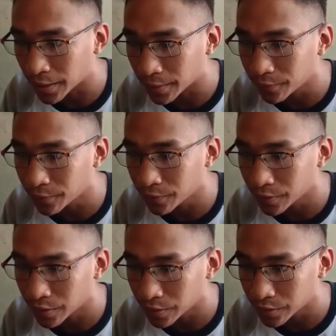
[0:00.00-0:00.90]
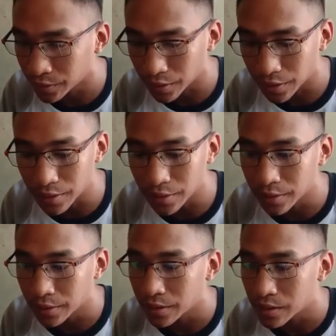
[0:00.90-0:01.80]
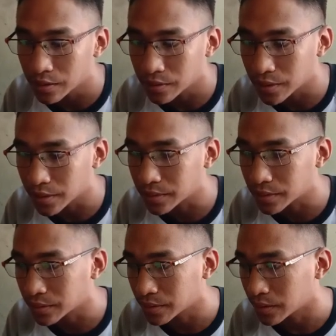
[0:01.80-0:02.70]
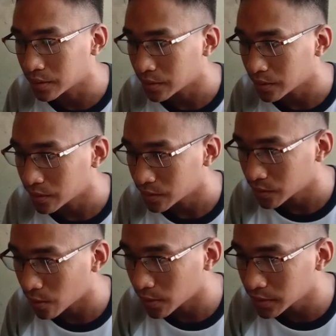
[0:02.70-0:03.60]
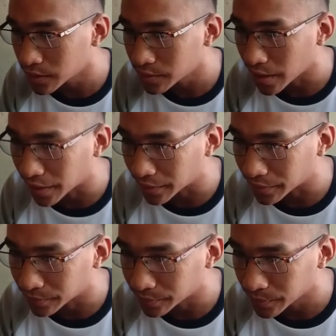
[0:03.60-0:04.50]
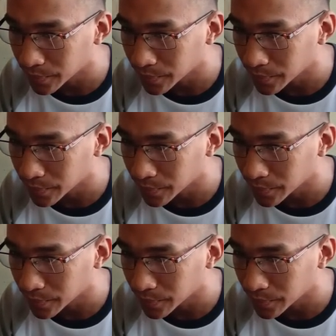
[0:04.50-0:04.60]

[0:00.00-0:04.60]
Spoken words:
5, 3, 6. So let's try.